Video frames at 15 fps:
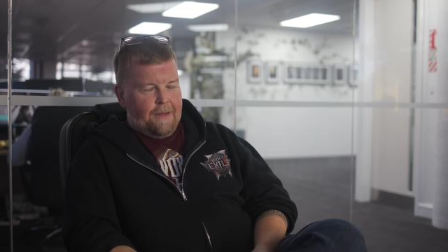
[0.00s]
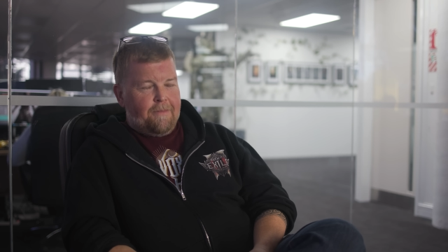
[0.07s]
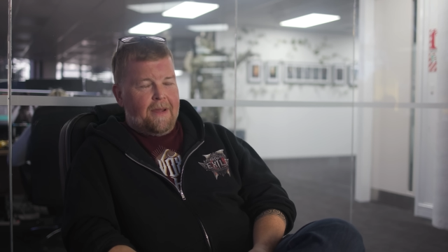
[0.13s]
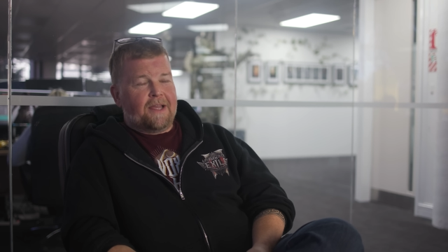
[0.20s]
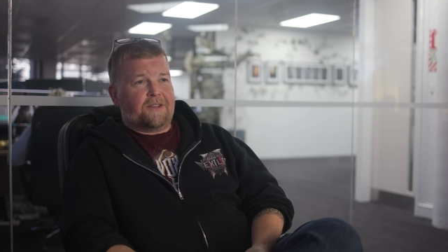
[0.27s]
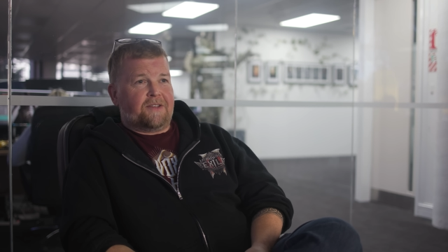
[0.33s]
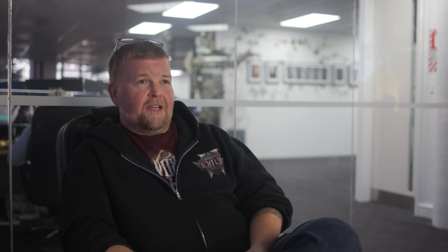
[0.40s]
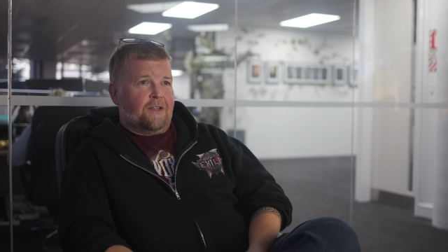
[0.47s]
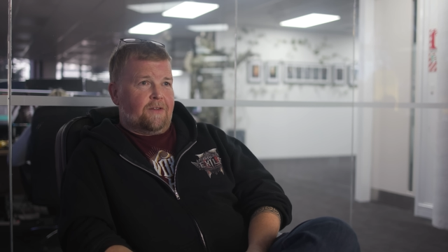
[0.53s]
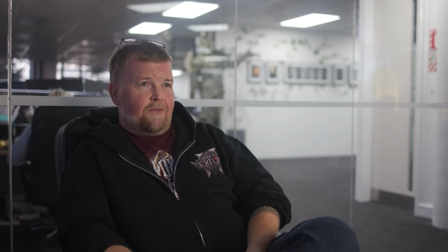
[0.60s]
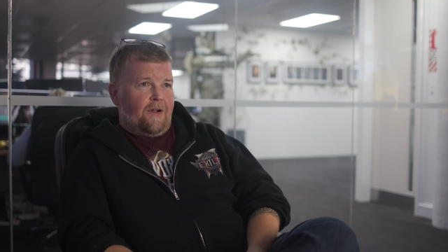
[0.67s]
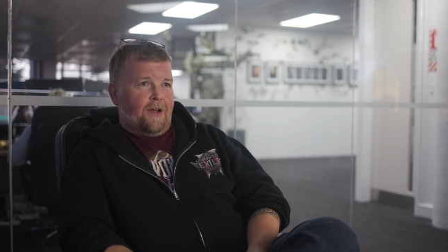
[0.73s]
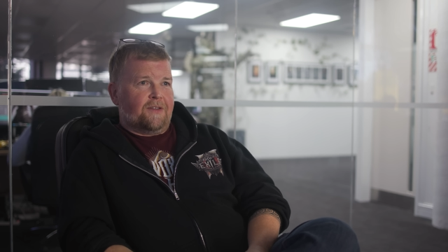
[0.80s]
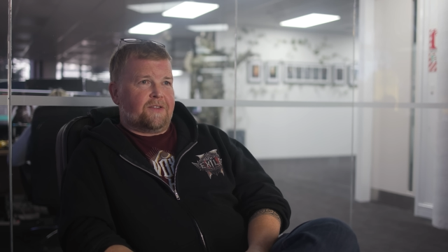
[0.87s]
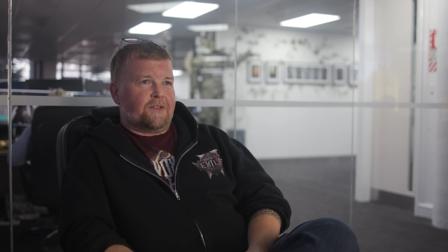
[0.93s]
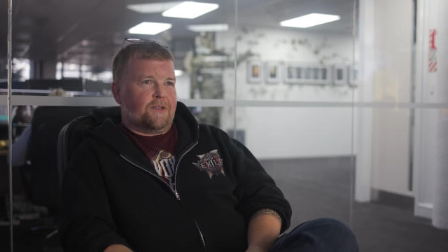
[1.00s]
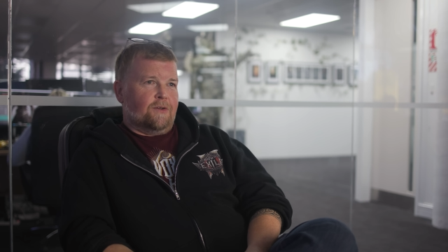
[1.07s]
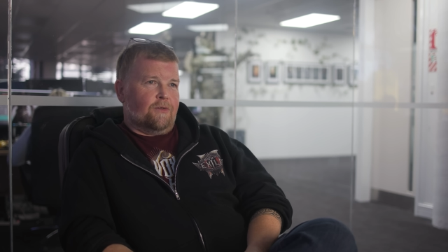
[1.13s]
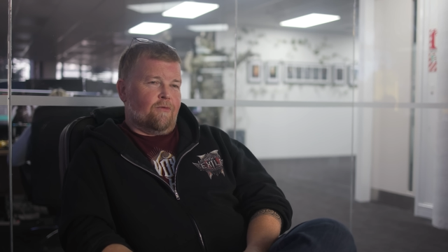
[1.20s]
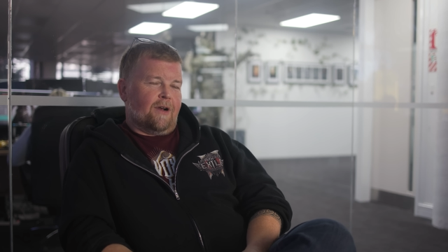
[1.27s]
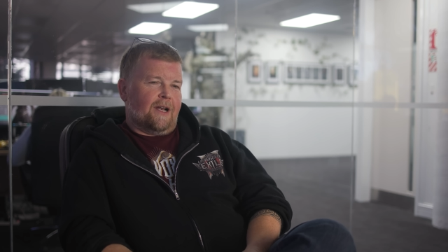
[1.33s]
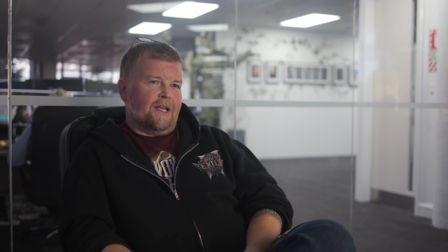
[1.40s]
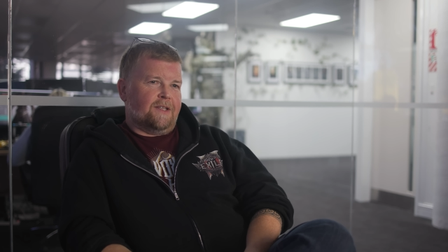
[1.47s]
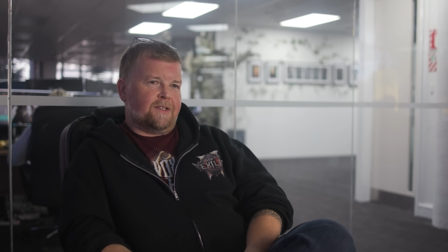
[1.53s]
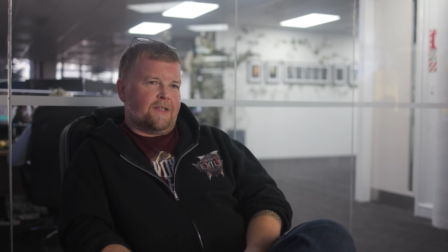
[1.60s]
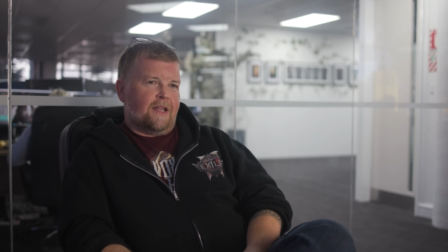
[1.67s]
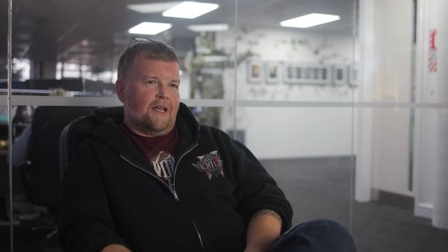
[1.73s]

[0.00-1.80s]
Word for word: It makes sense for us to release